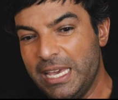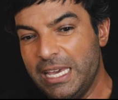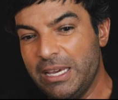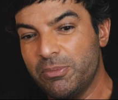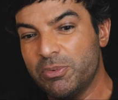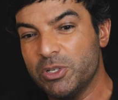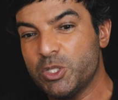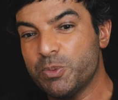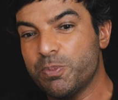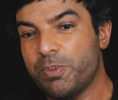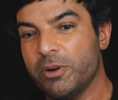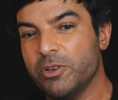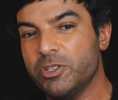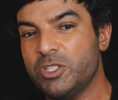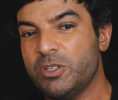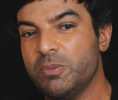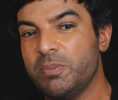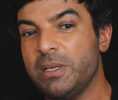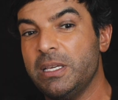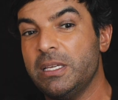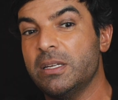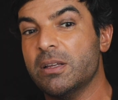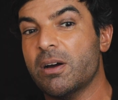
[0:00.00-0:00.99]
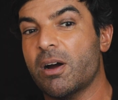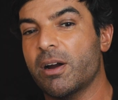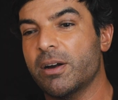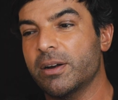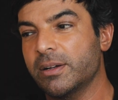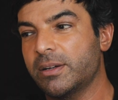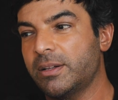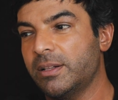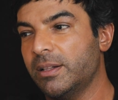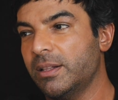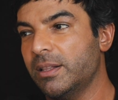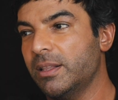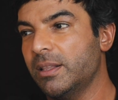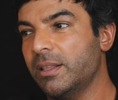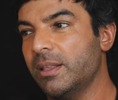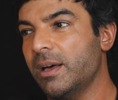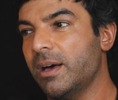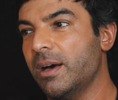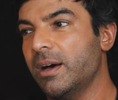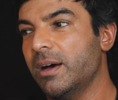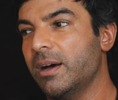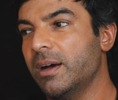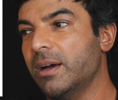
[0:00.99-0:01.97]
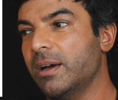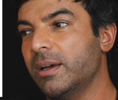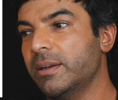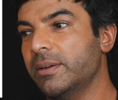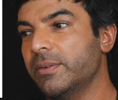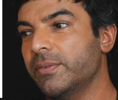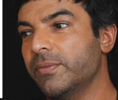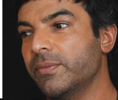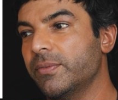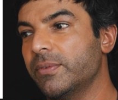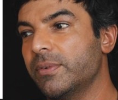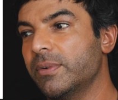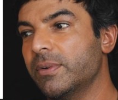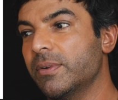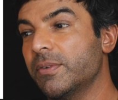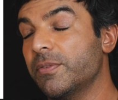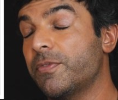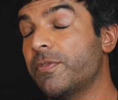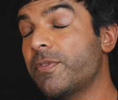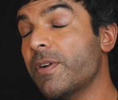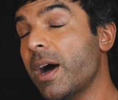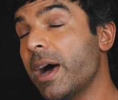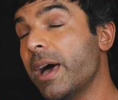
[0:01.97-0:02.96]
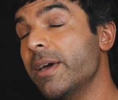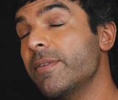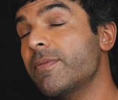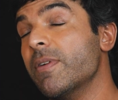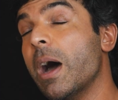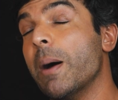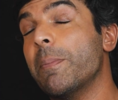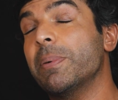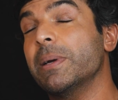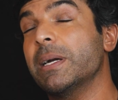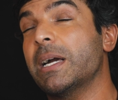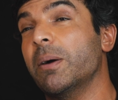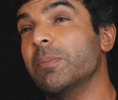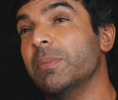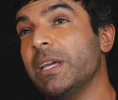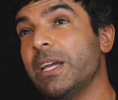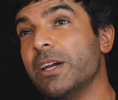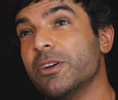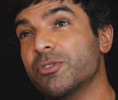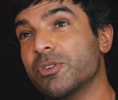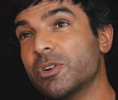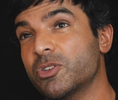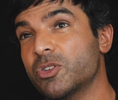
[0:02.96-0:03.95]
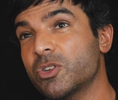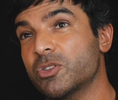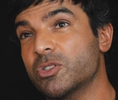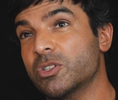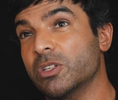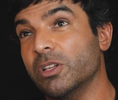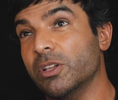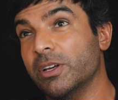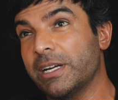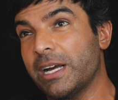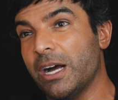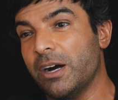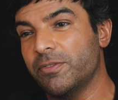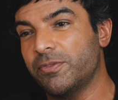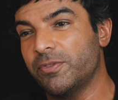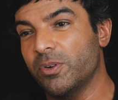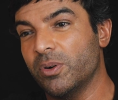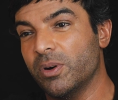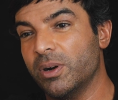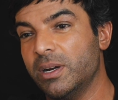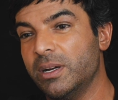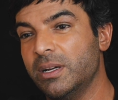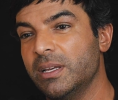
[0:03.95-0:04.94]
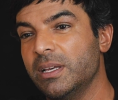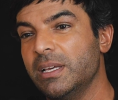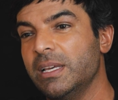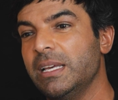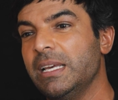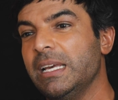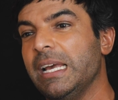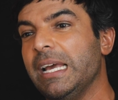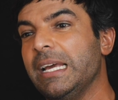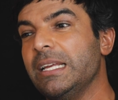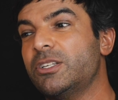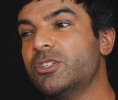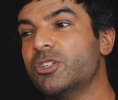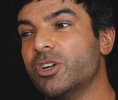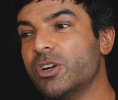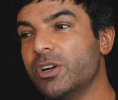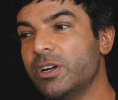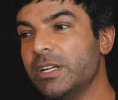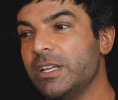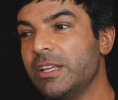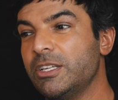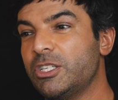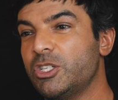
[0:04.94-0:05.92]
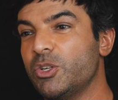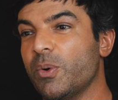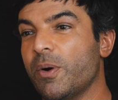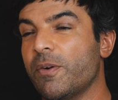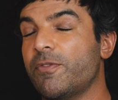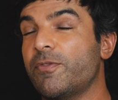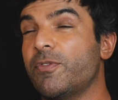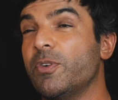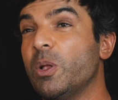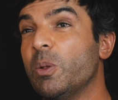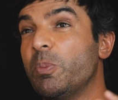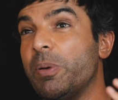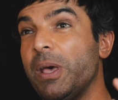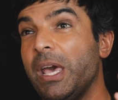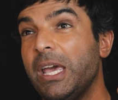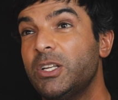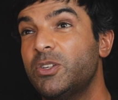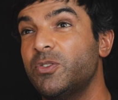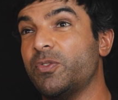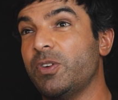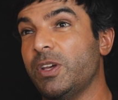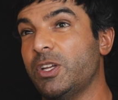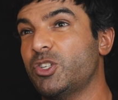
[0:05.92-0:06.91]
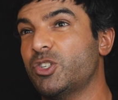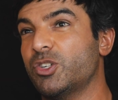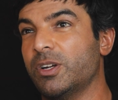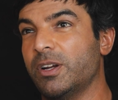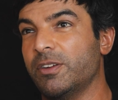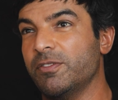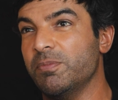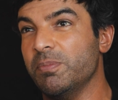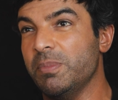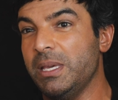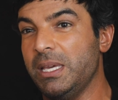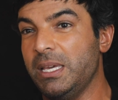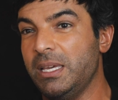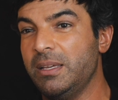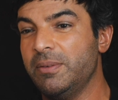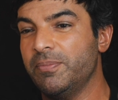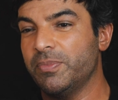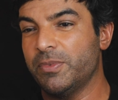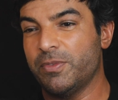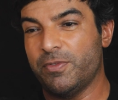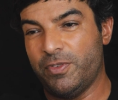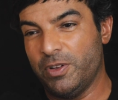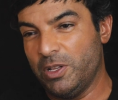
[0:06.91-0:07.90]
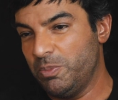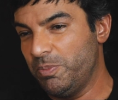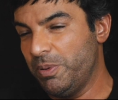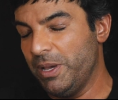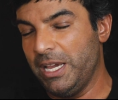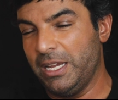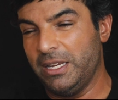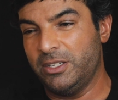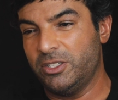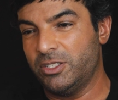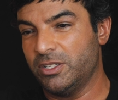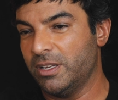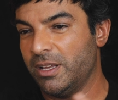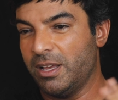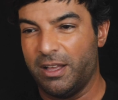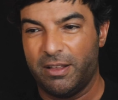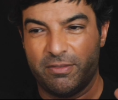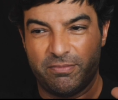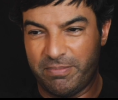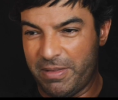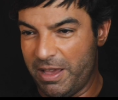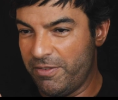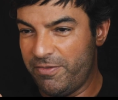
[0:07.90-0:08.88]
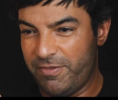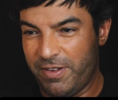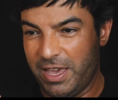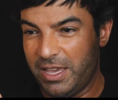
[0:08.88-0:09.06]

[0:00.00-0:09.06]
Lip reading: It was supposed to be an article on 5 up-and-coming hairdressers to look out for. It turned into a full-page feature of me, full page of my